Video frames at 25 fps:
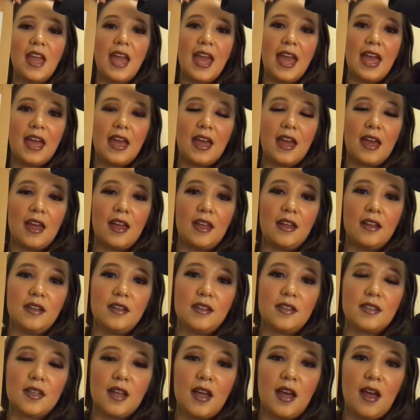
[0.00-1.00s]

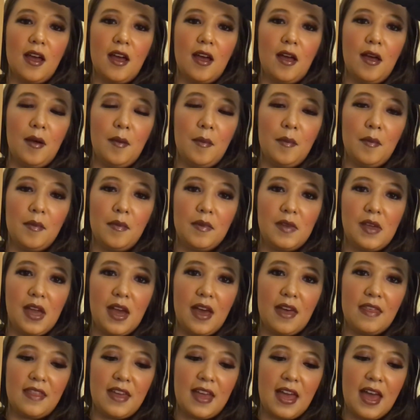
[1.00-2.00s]
and
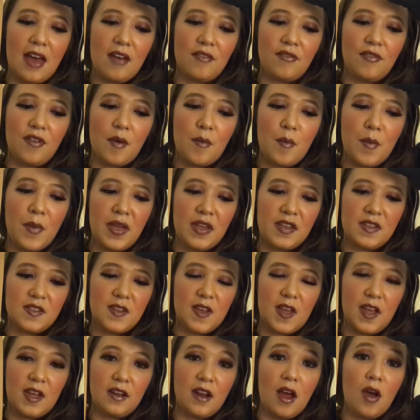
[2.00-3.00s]
yeah, they have
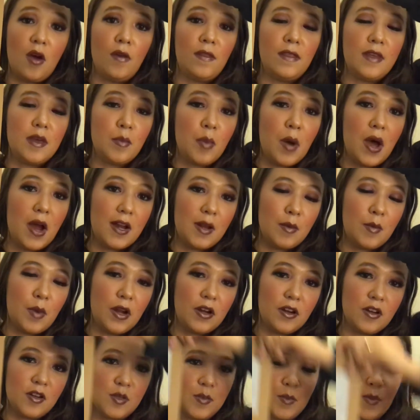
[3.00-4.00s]
amazing not only body
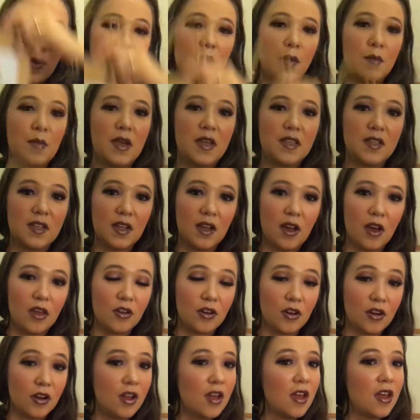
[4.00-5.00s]
butters but amazing
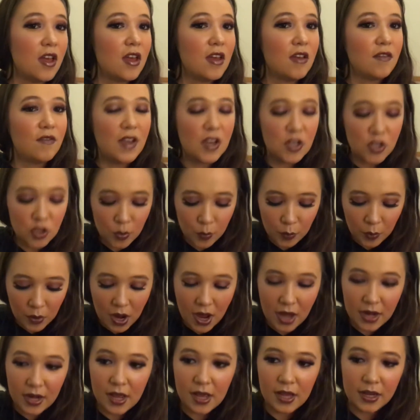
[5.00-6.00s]
other facial
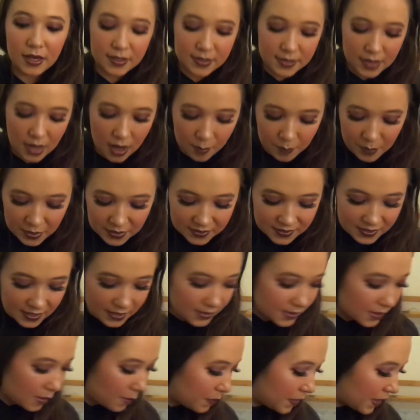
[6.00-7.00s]
products. It
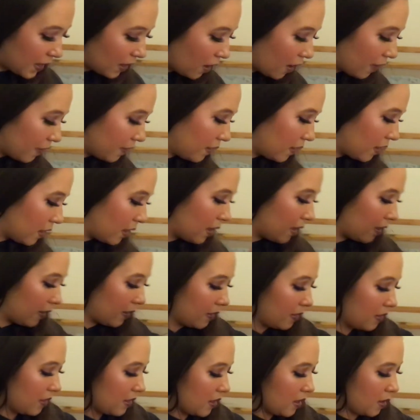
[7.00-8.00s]
says something on
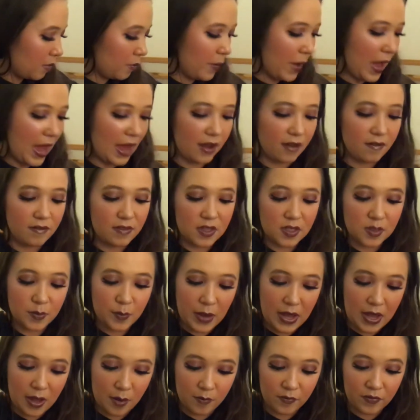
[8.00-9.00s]
the back of this
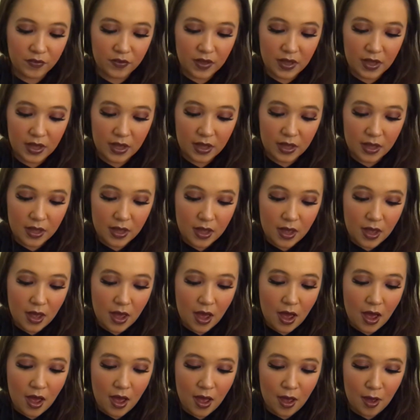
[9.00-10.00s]
pamphlet.
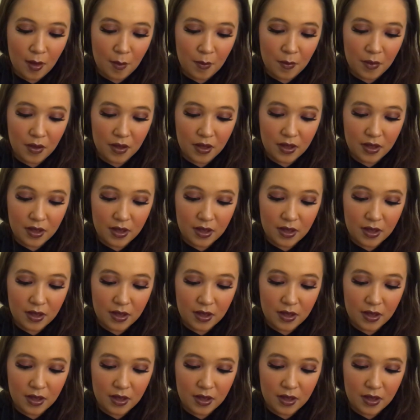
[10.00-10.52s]
One